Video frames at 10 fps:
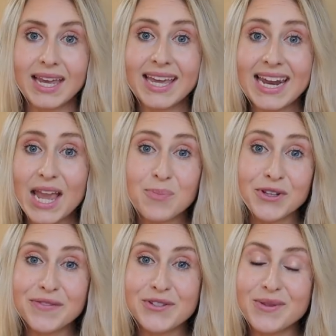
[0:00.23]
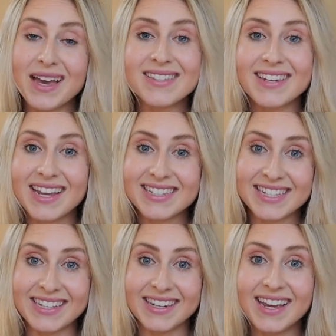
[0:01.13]
In April of
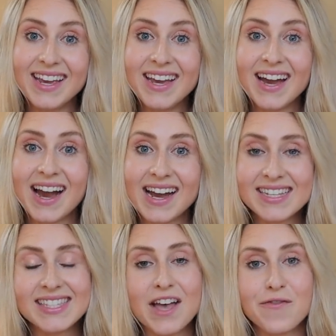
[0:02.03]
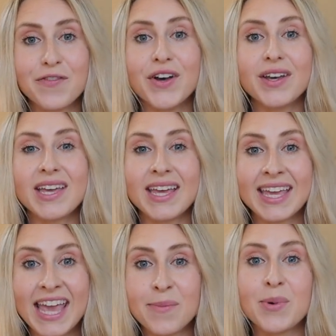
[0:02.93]
2018, I set foot
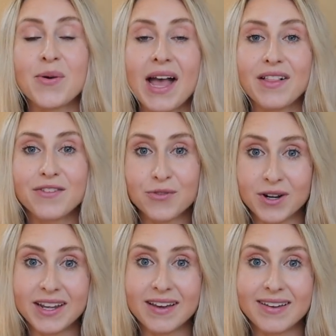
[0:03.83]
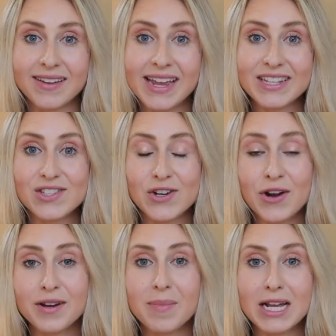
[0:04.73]
in Campo, California and
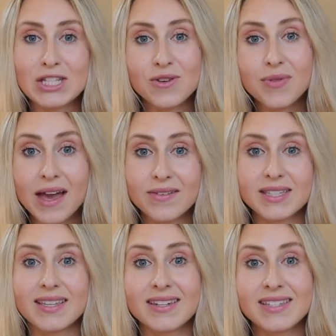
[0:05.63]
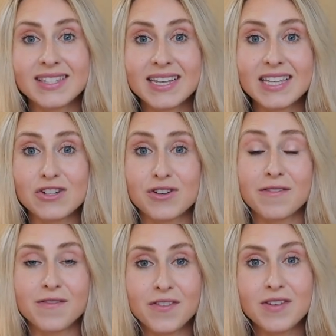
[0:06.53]
started my
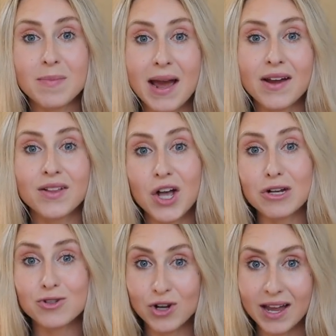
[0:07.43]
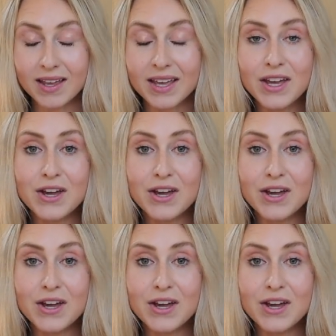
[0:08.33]
2,650 mile long trek